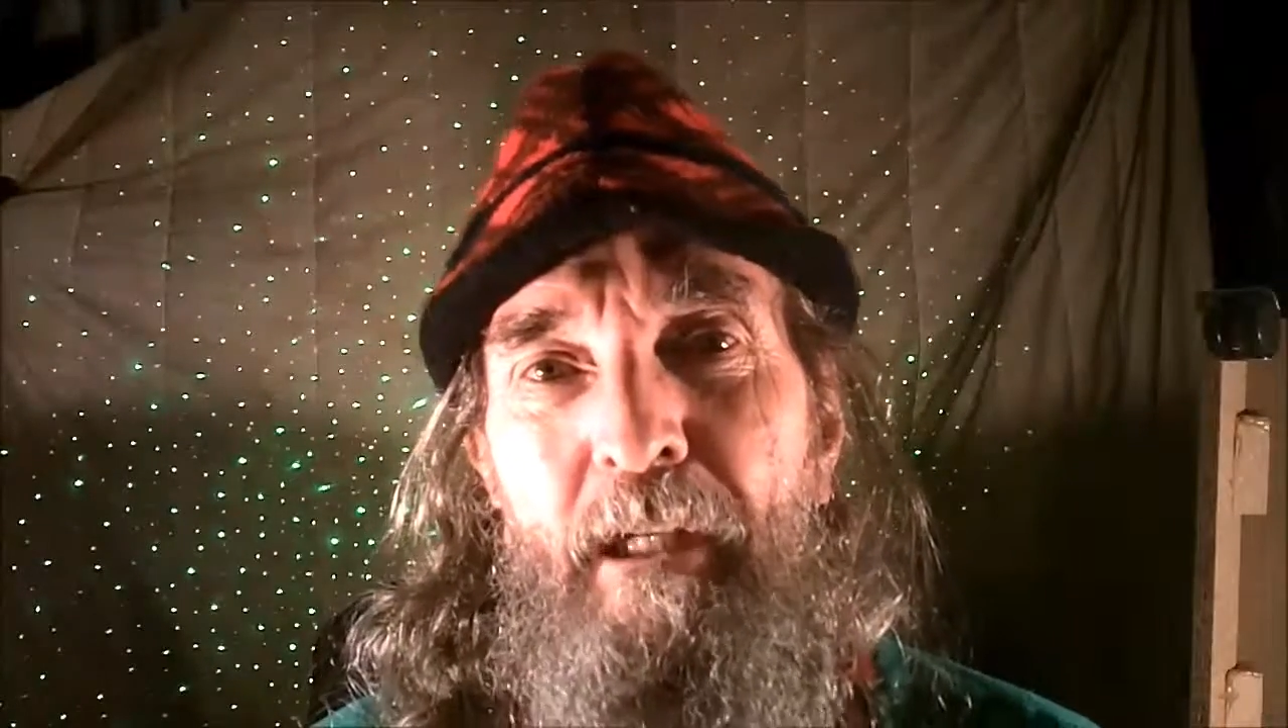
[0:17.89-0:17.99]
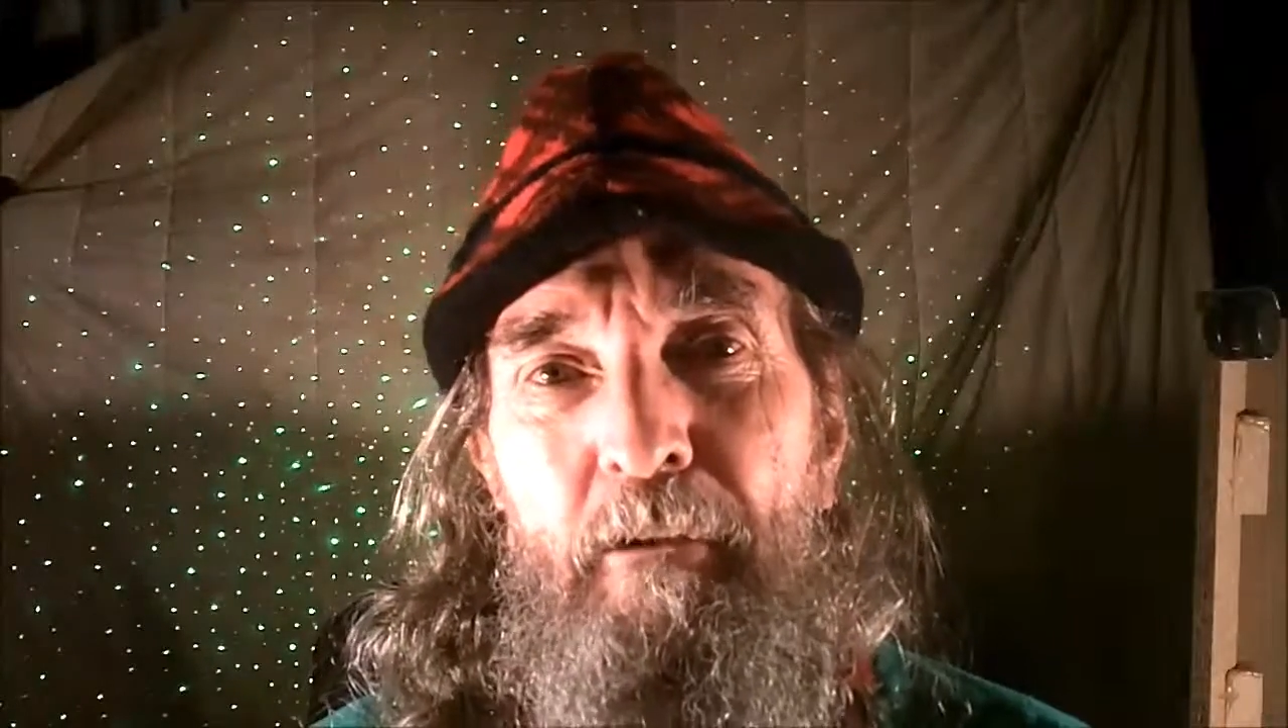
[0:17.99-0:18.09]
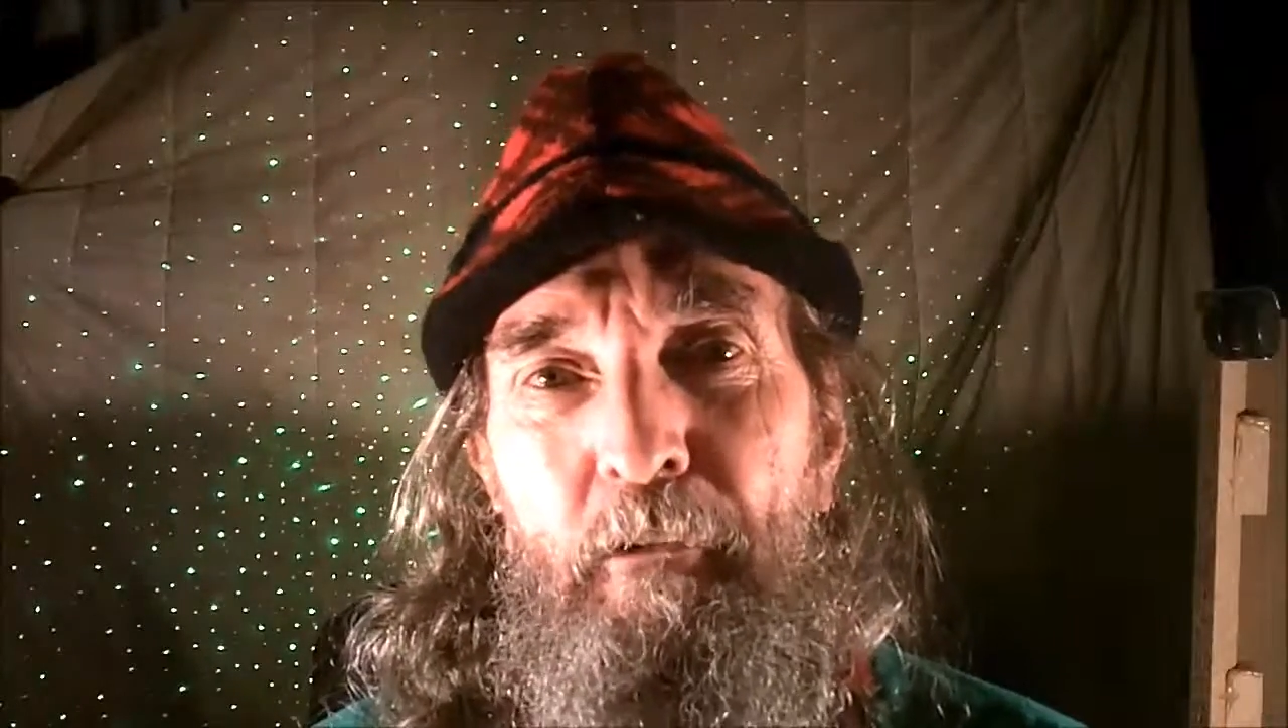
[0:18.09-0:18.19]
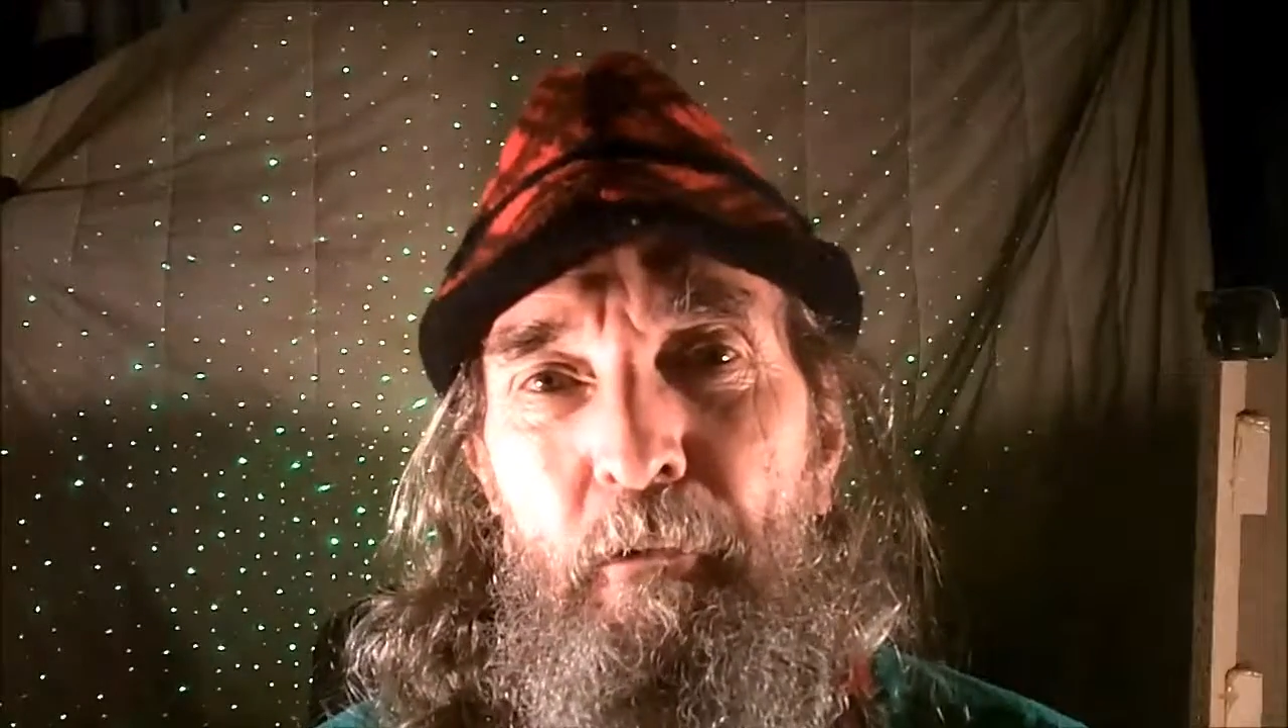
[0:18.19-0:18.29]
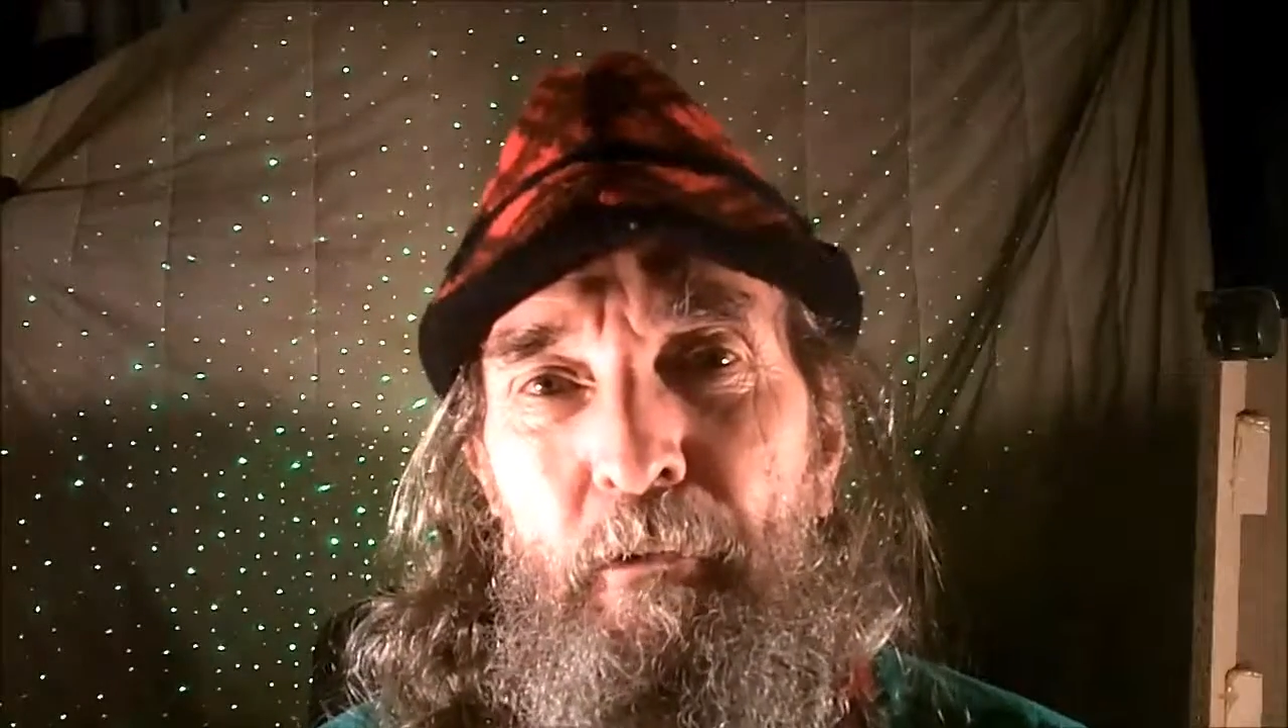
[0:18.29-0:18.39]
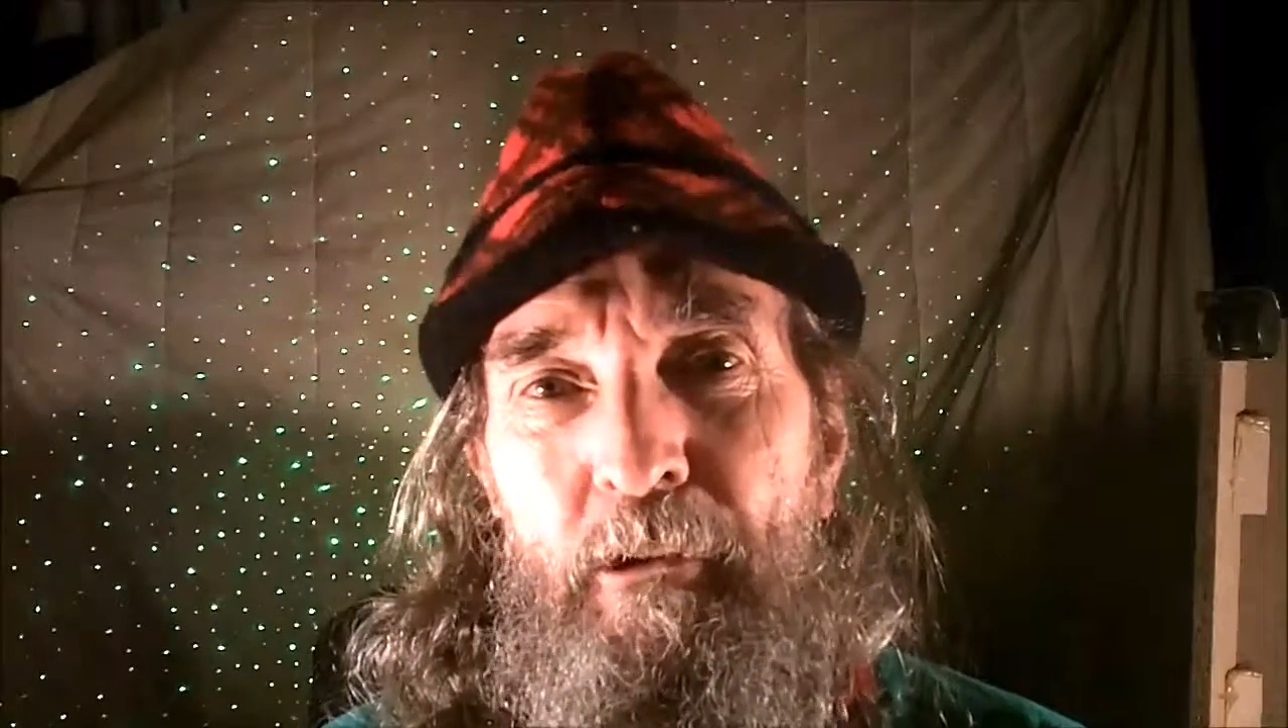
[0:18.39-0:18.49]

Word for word: from now until